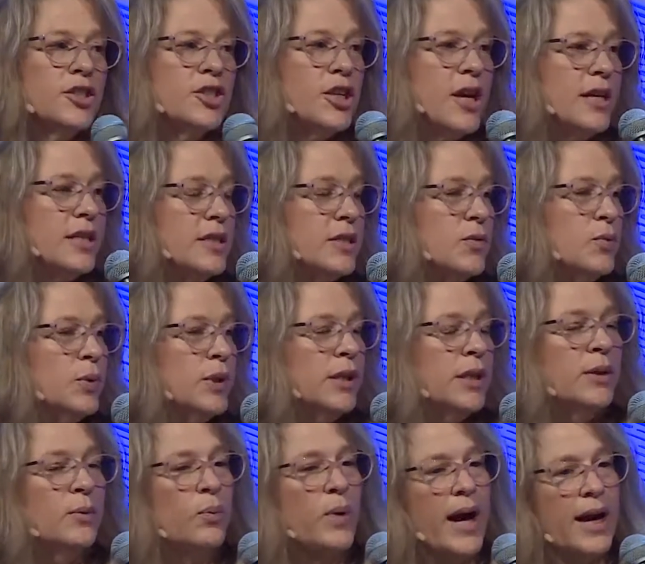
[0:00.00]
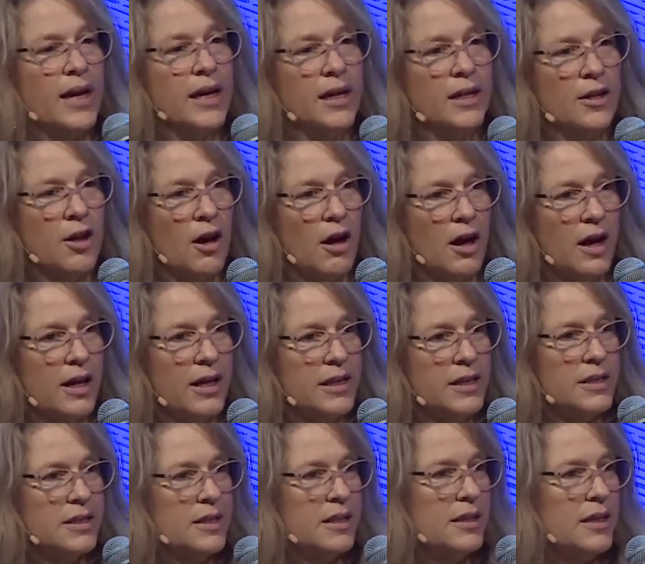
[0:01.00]
just really
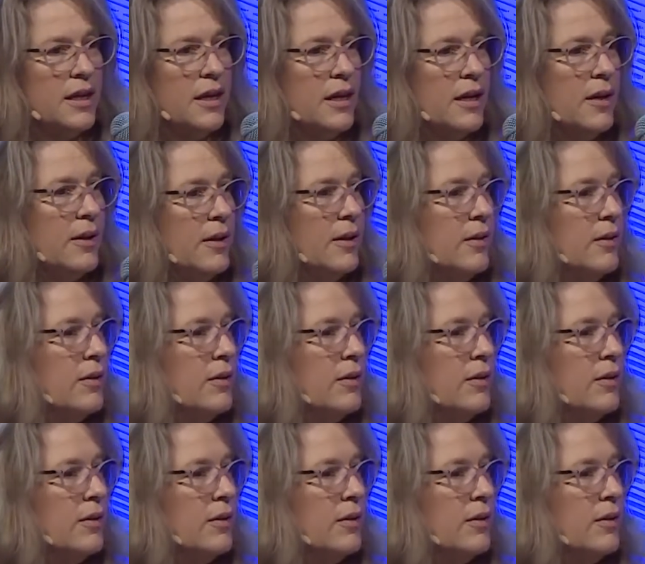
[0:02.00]
recognize the